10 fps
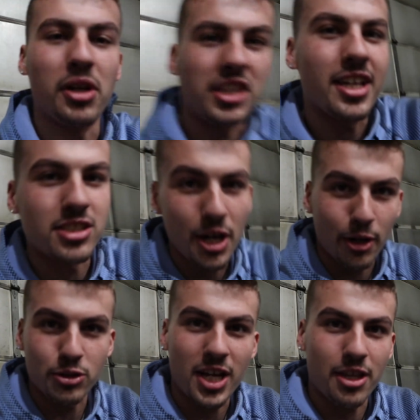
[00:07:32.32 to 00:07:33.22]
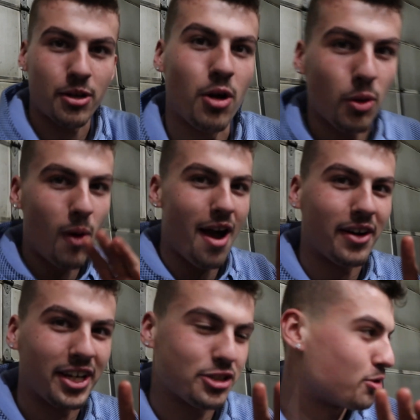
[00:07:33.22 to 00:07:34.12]
putting the interior together and all the
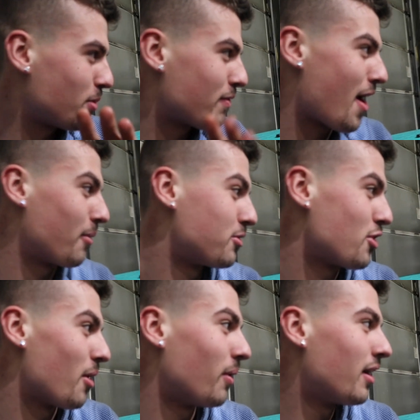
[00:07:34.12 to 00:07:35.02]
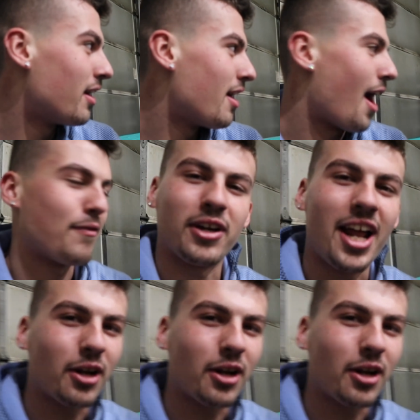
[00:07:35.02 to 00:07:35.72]
wiring issues we found. So I figured